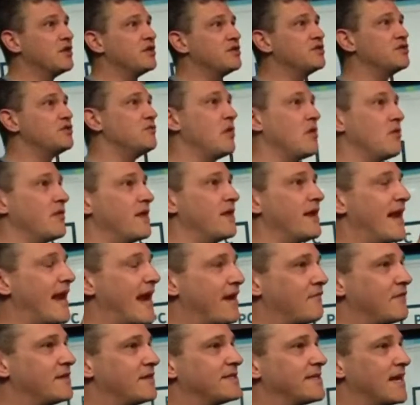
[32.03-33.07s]
did you know that
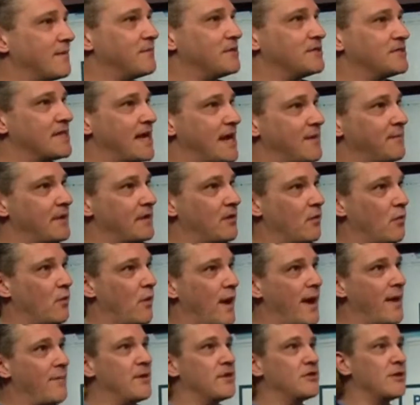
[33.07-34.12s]
every time you type in a
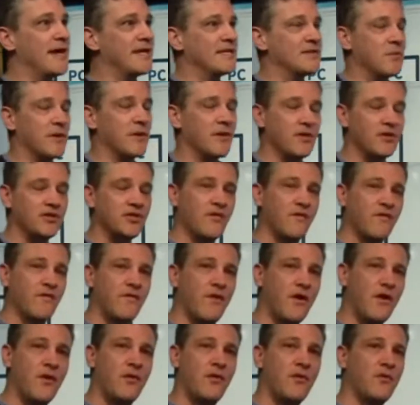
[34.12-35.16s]
web address, whether it's your
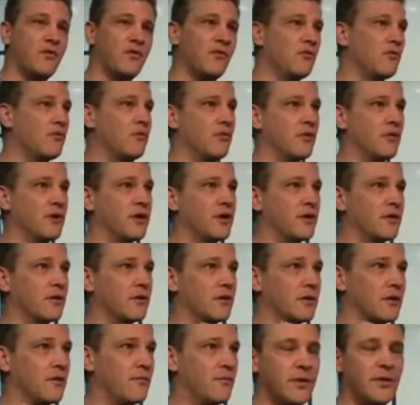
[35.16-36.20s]
phone or your
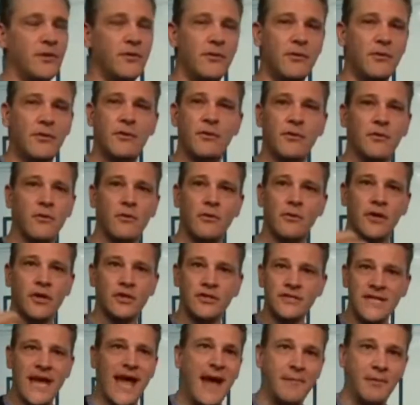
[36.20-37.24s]
computer or your
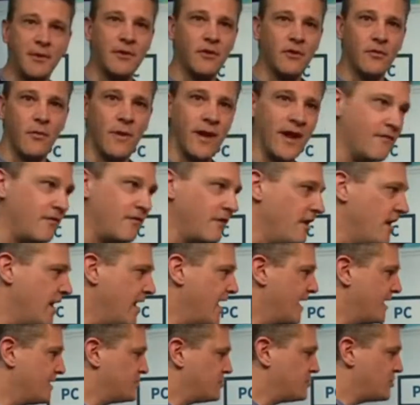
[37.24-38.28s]
tablet or whatever,
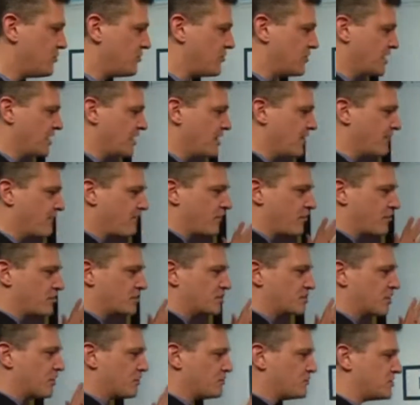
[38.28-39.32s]
did you know that it
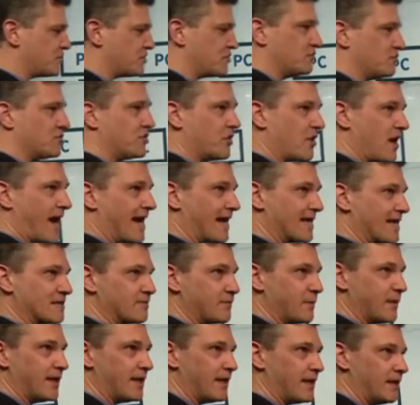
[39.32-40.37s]
first goes to your
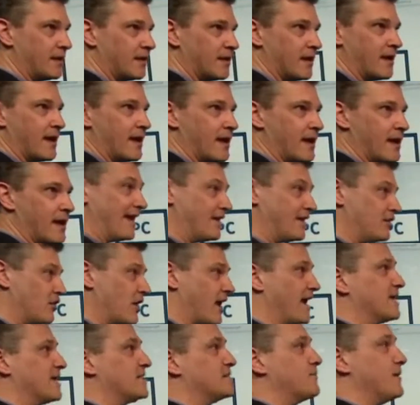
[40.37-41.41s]
ISP and your
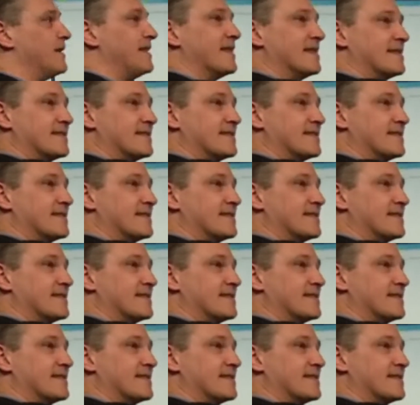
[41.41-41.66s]
ISP